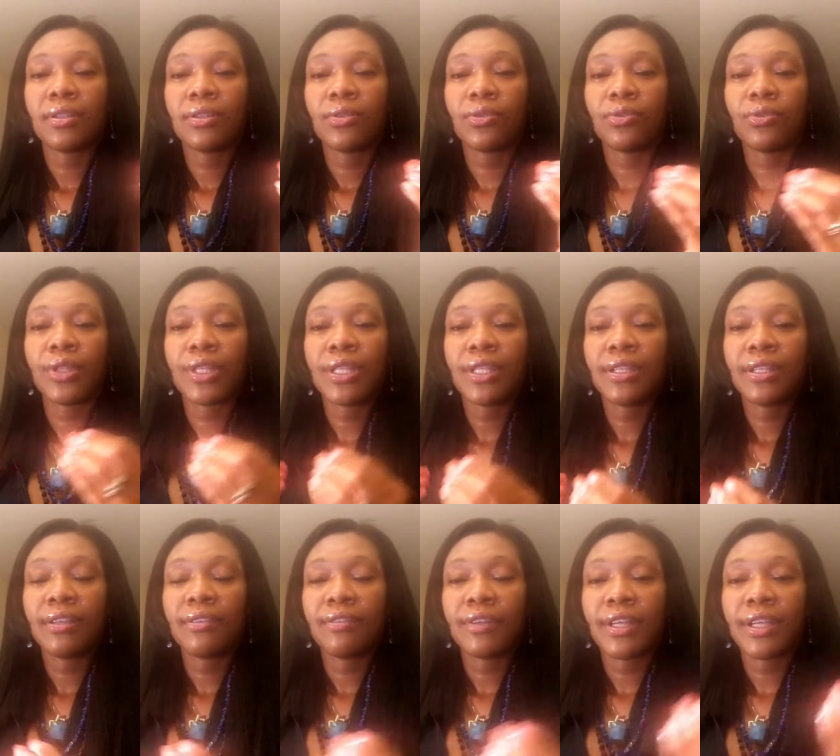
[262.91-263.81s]

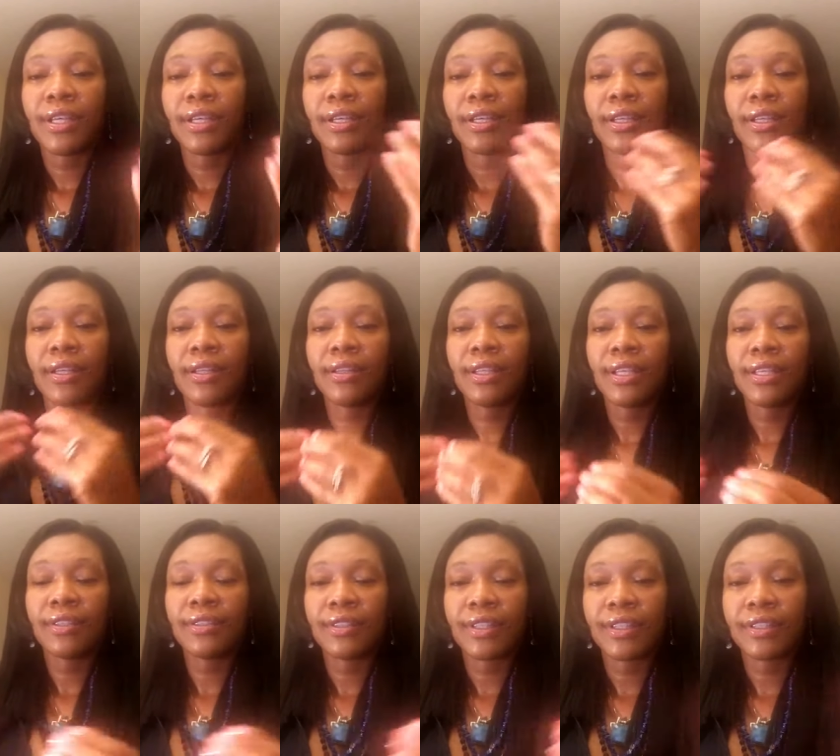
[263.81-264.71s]
reliving
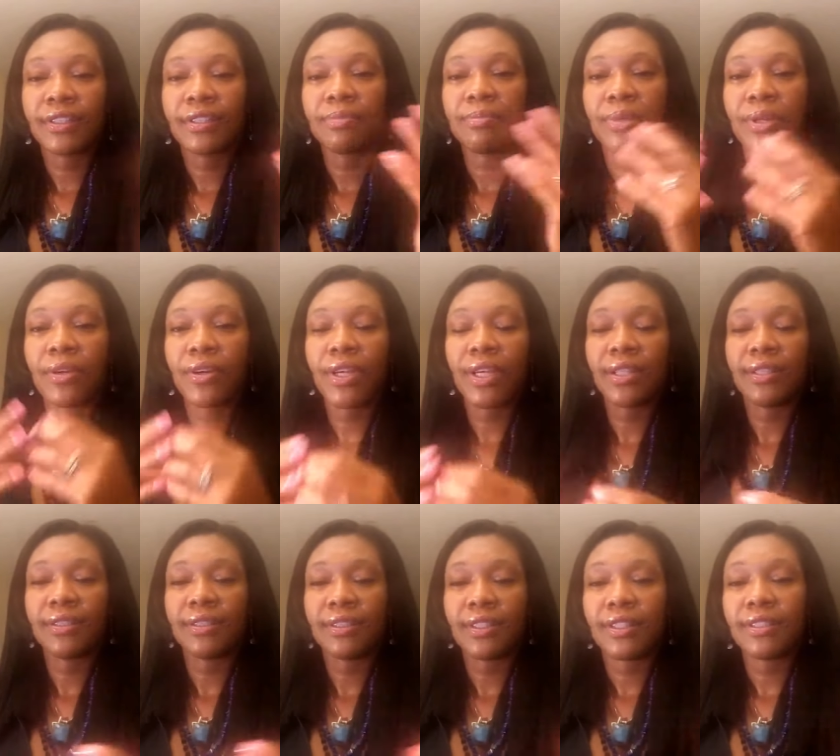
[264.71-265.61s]
these
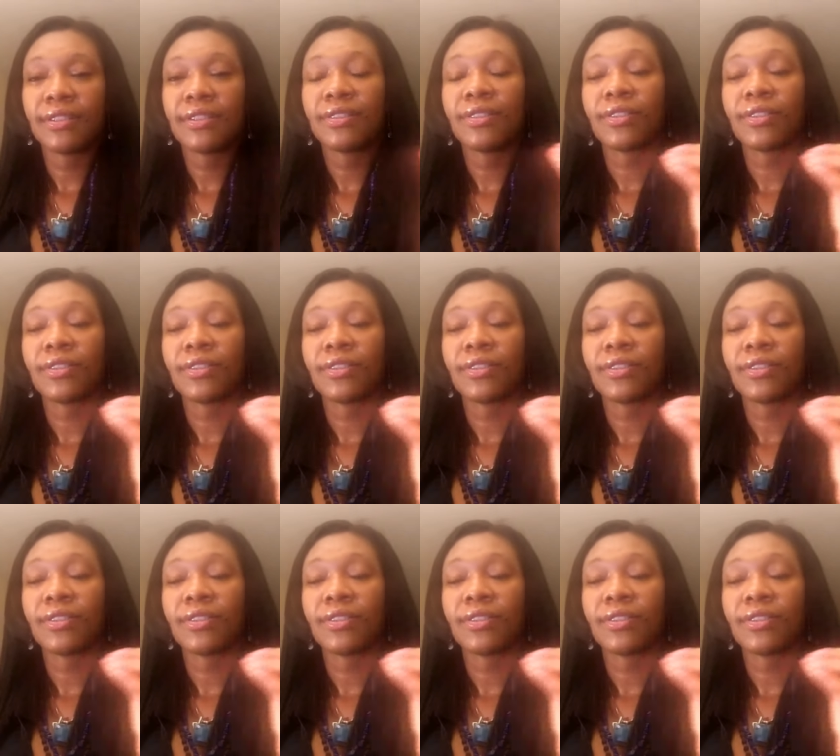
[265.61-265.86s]
experiences.